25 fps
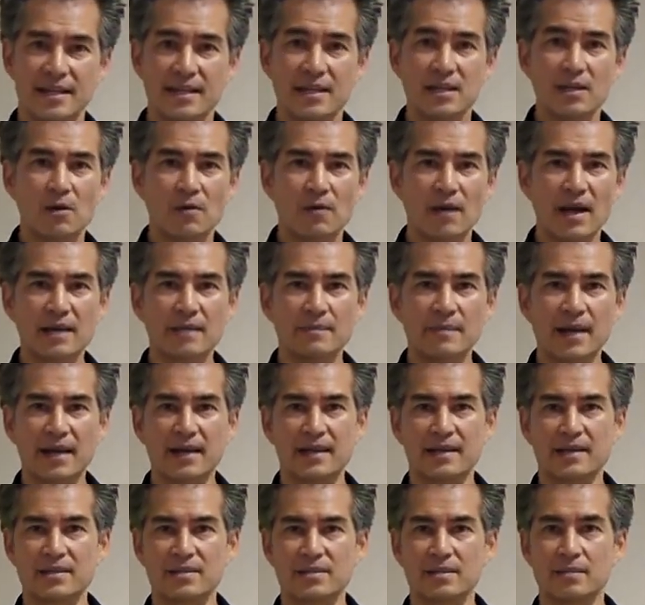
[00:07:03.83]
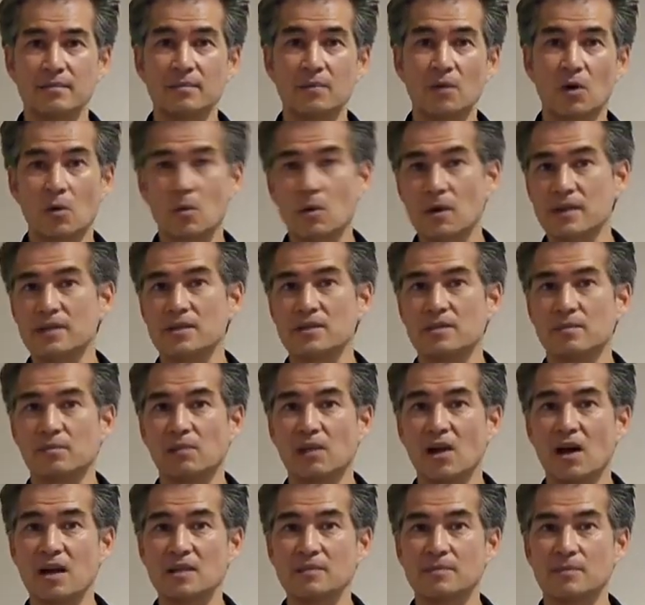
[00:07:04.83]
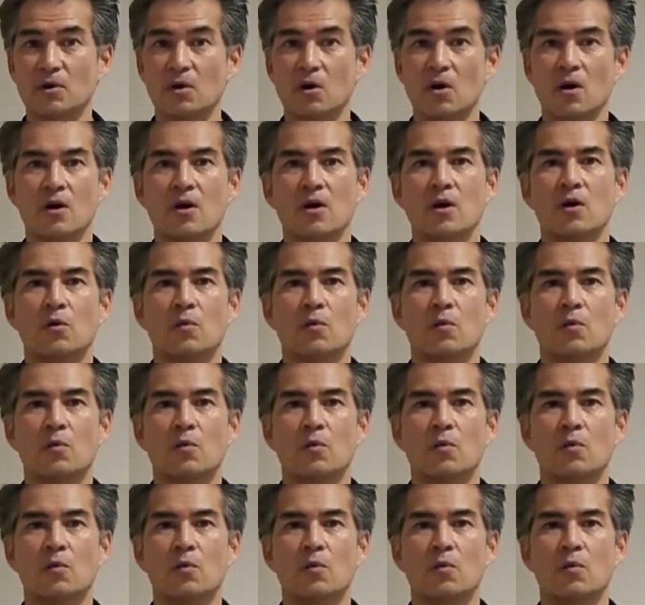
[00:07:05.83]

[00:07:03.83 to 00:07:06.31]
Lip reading: incorrect mechanism, or one that's implausible,